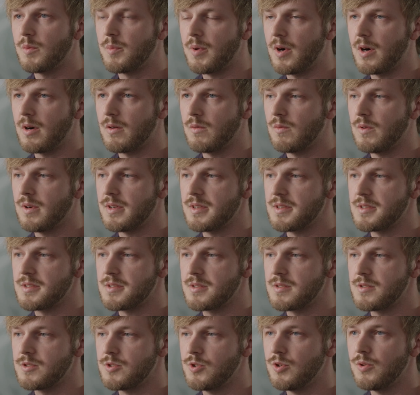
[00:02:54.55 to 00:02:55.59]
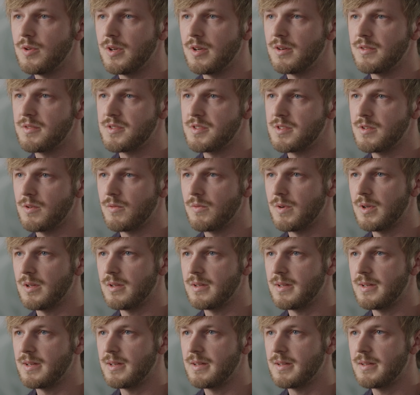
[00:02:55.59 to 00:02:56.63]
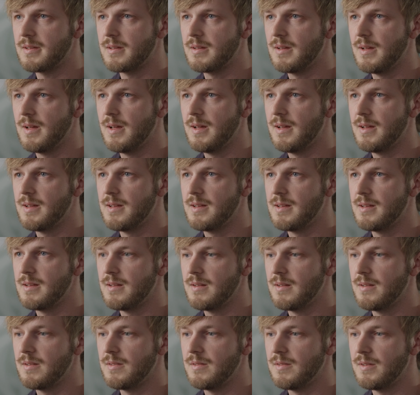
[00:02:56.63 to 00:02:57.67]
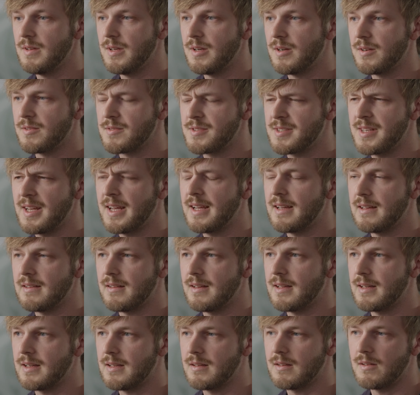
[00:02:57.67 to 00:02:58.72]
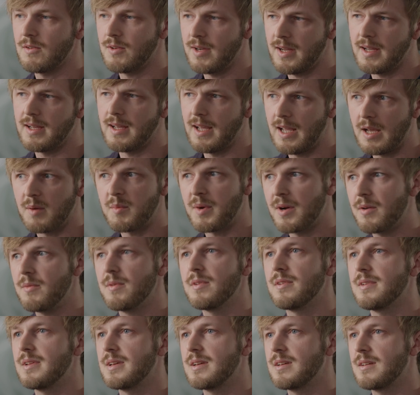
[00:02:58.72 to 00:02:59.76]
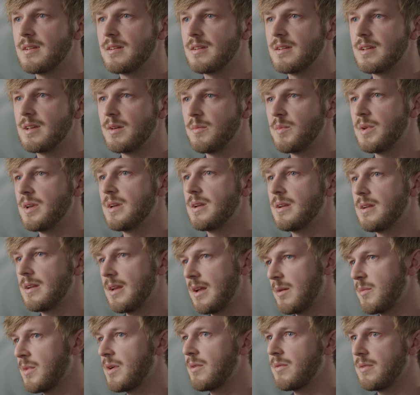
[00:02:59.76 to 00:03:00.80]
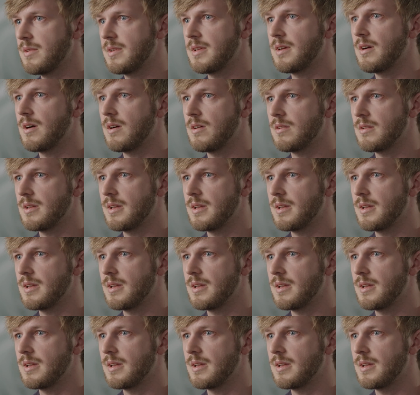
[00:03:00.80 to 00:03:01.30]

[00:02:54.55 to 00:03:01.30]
part was two years to really, you know, say like, okay, am I really committed? Am I really all